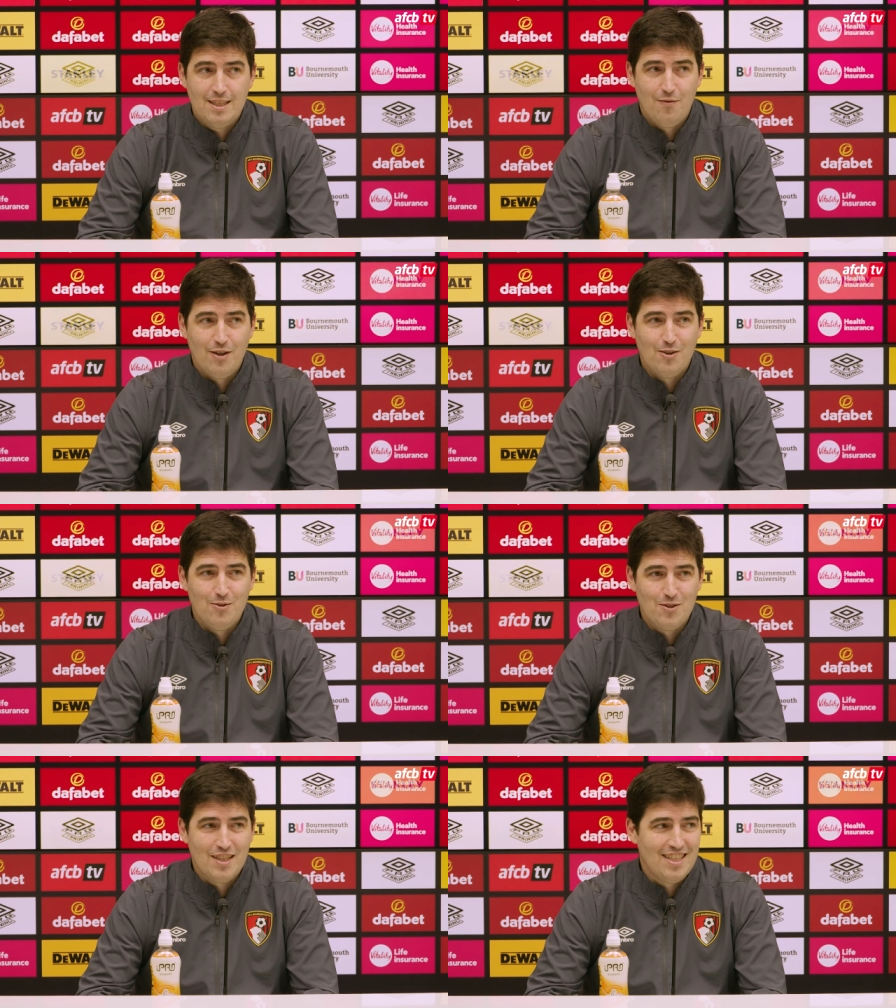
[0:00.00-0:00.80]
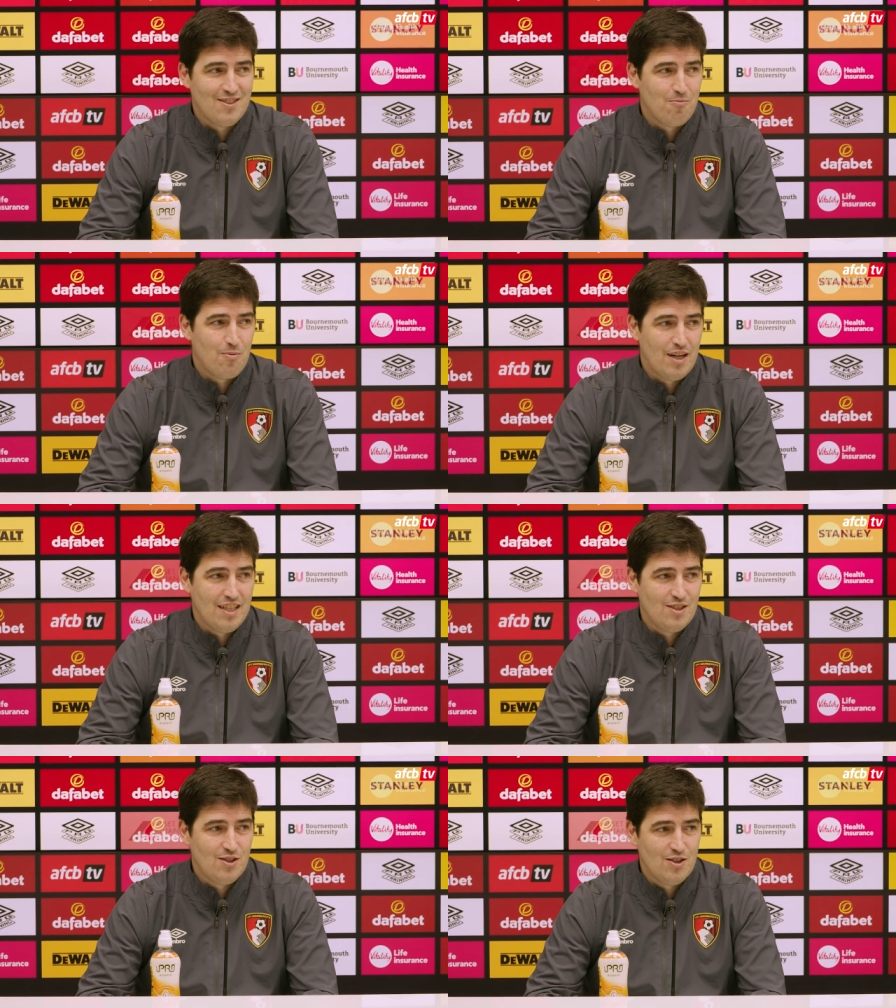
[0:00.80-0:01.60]
difficult to say a
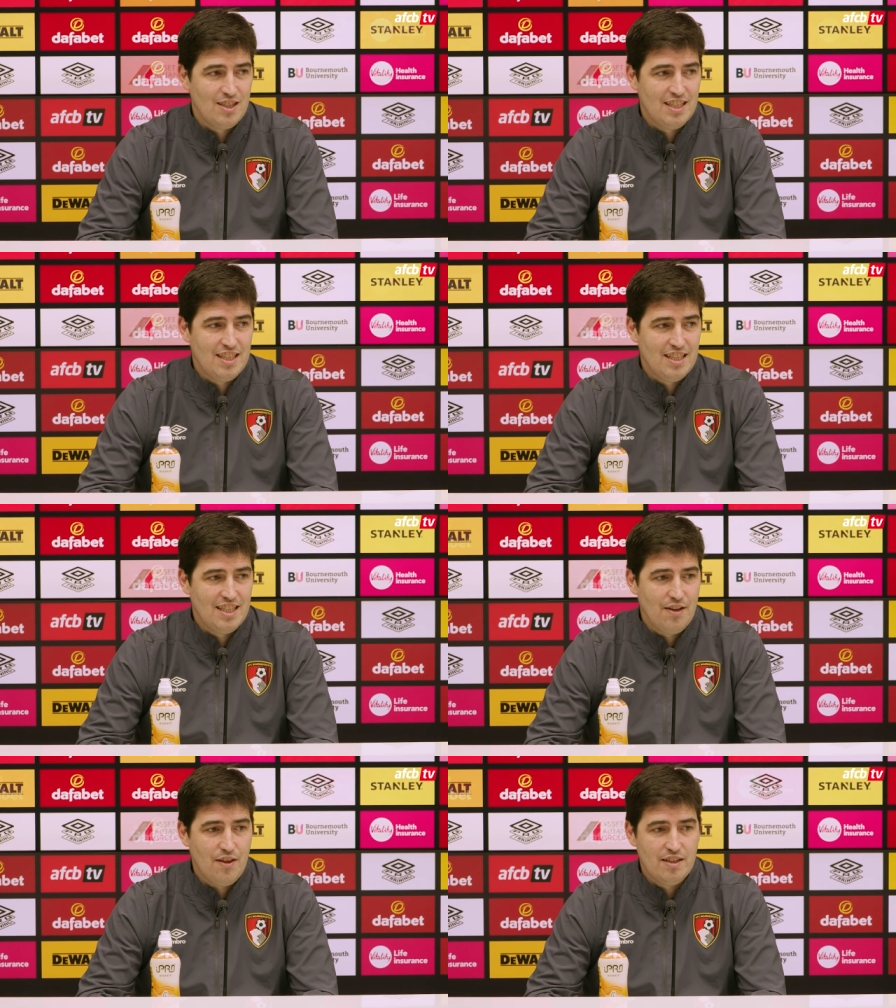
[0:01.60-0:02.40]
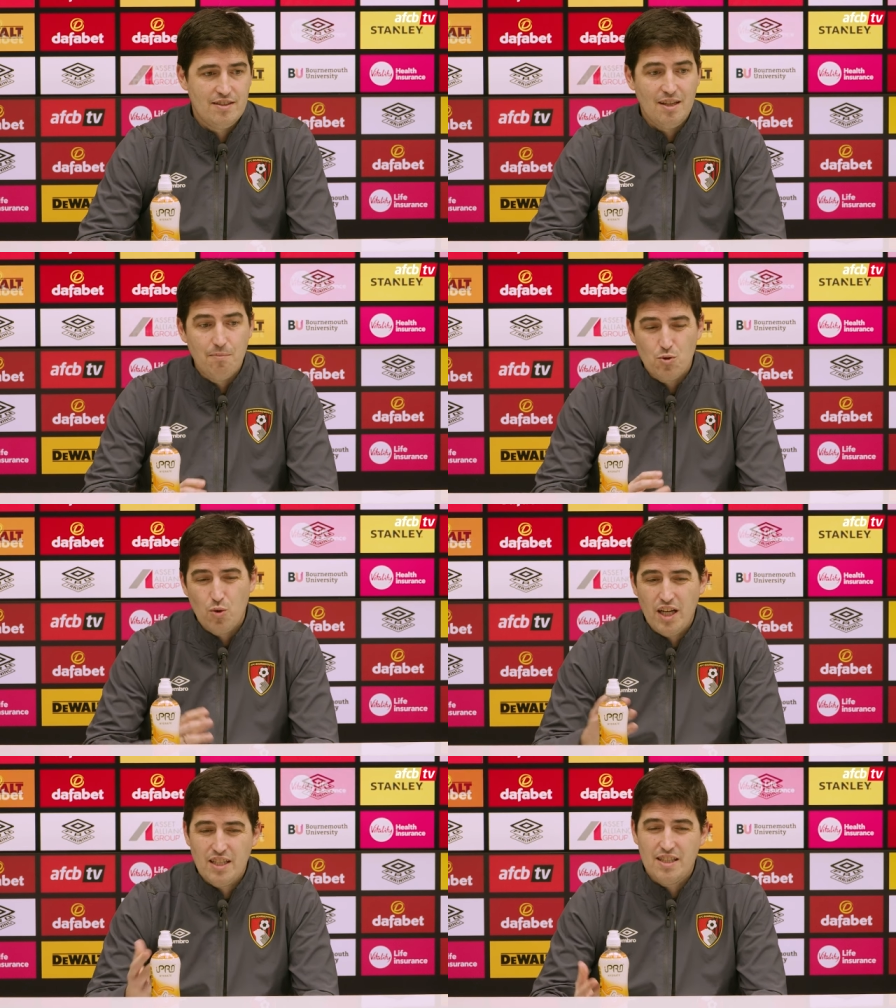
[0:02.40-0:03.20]
surprise, no? I think
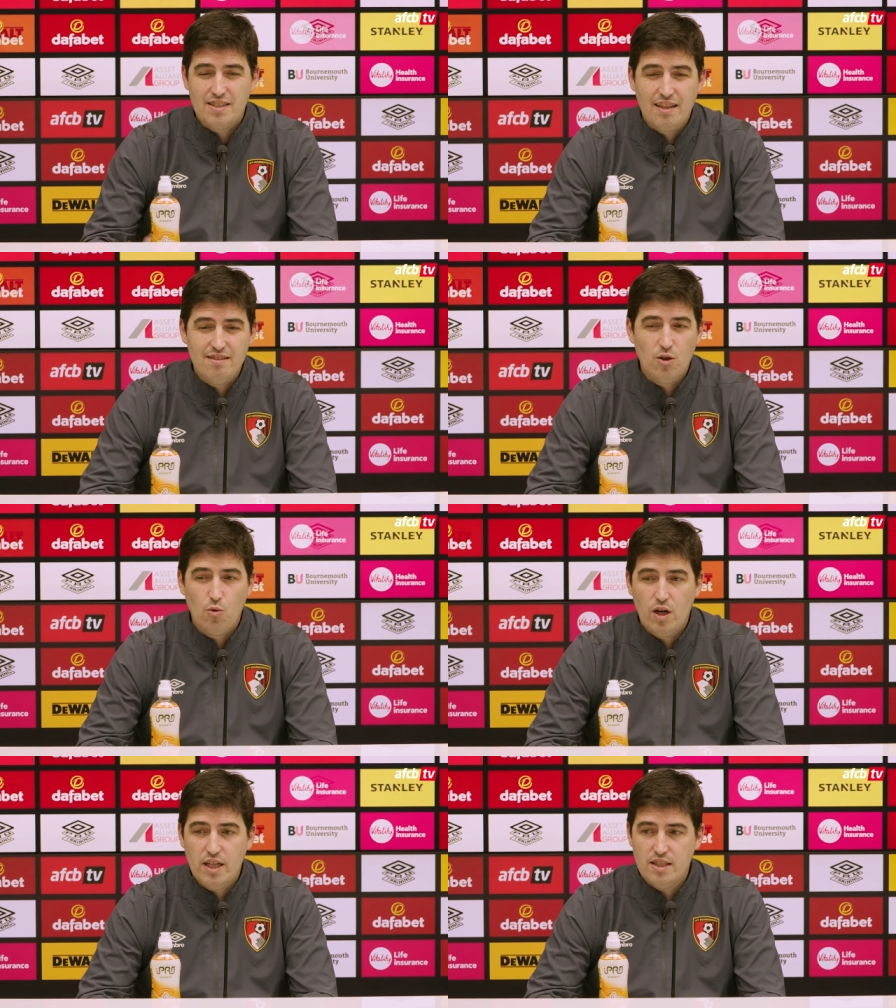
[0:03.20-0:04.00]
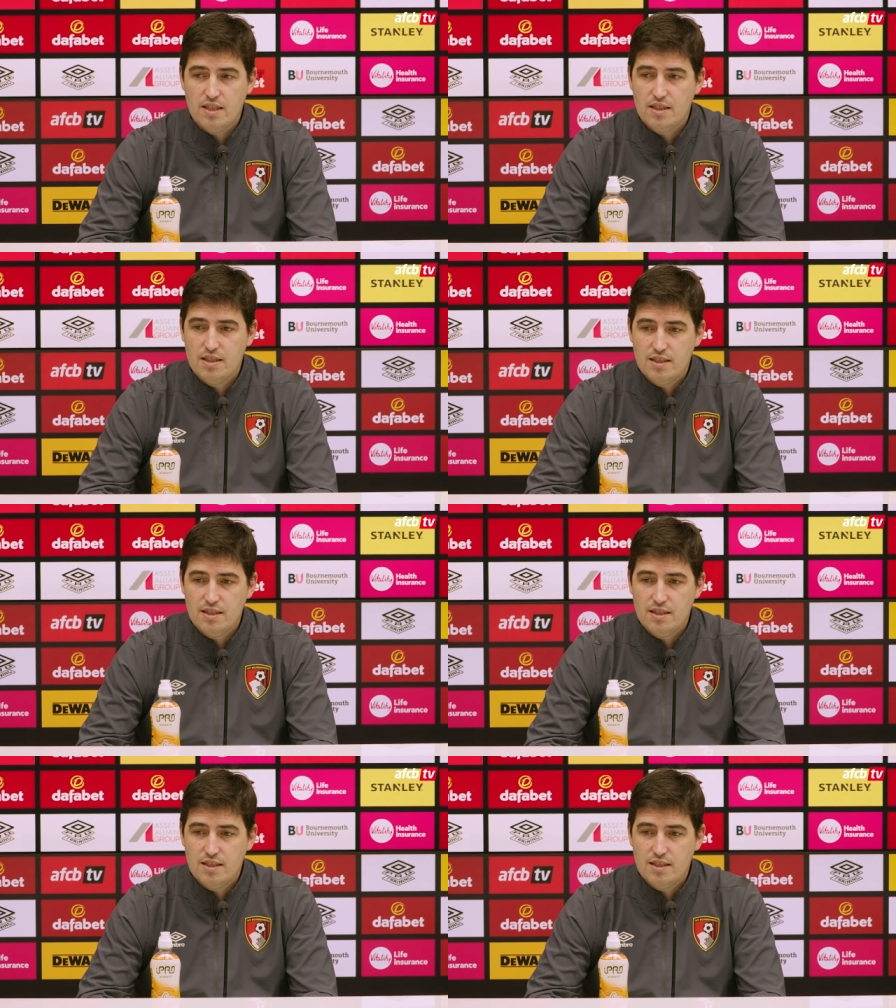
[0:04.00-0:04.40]
teams-wise, standing-wise,